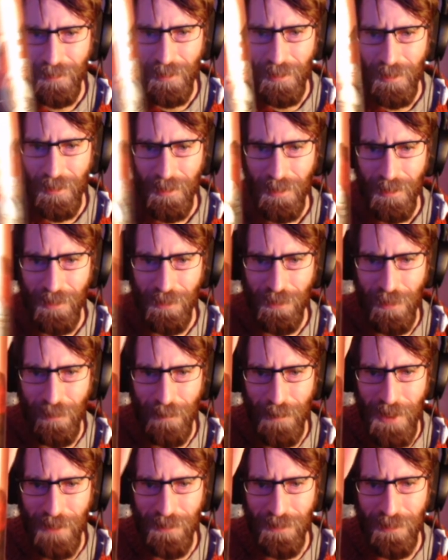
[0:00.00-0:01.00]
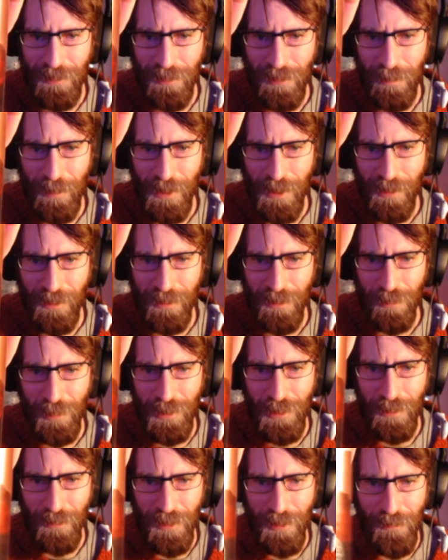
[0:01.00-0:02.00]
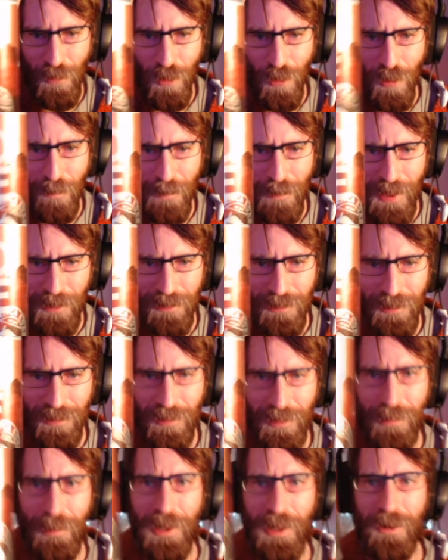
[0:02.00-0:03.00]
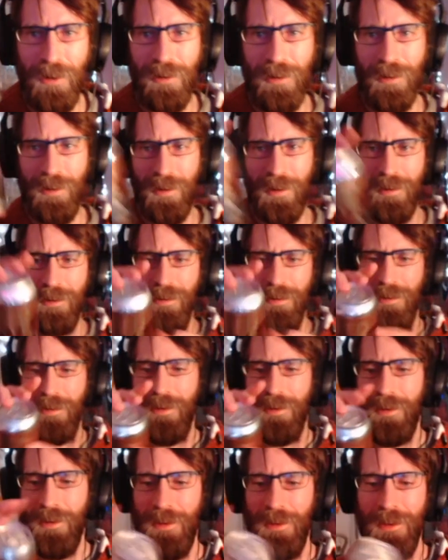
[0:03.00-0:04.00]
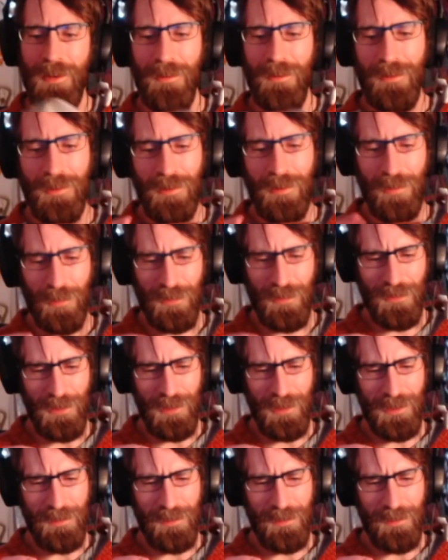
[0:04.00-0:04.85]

That's got mountains in the background as well. They've all got mountains in the background. What does this one say?